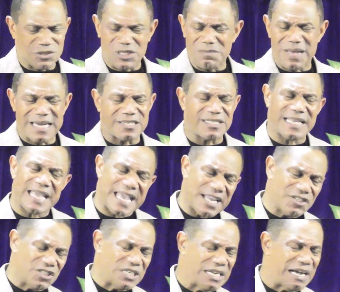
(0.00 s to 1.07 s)
Somebody say,
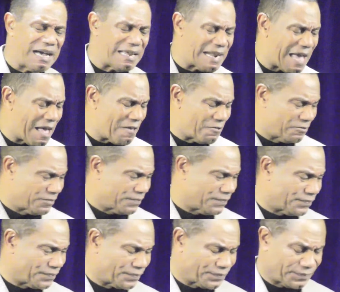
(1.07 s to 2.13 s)
edging God out.
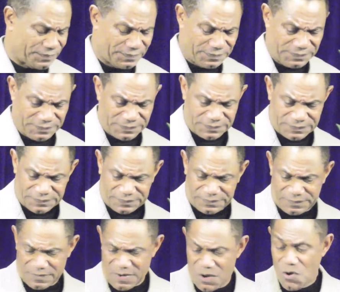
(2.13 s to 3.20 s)
Edging God out.